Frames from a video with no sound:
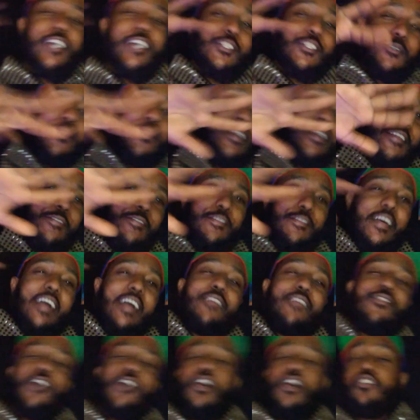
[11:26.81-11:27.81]

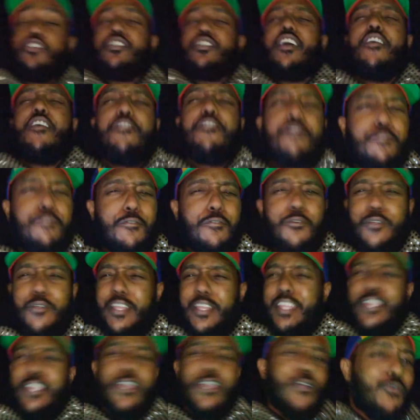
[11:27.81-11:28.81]
$25 of
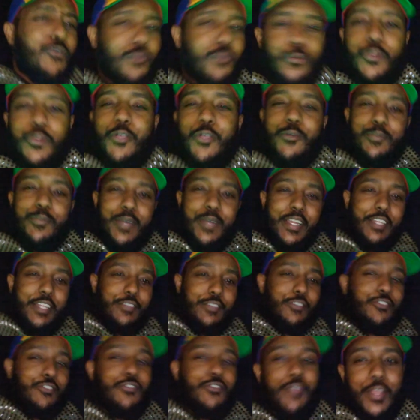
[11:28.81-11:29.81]
free real money
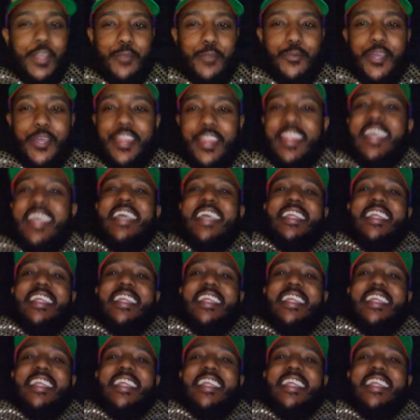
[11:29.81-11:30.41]
to trade with.